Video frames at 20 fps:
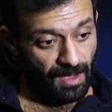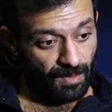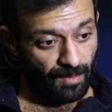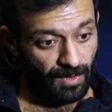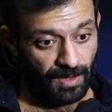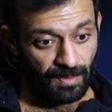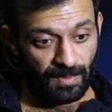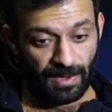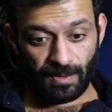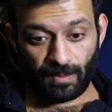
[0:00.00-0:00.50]

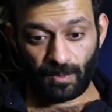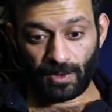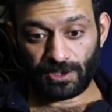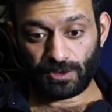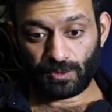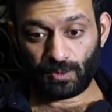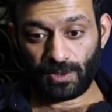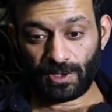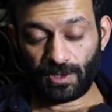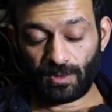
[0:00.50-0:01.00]
whereby
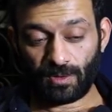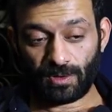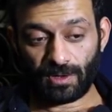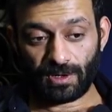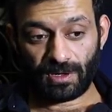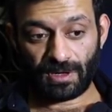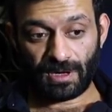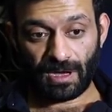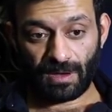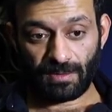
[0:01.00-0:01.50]
which we are going
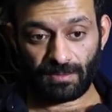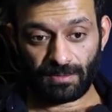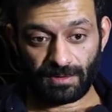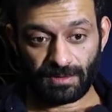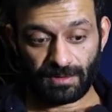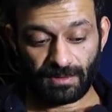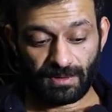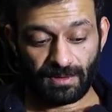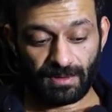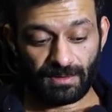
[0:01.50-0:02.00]
to count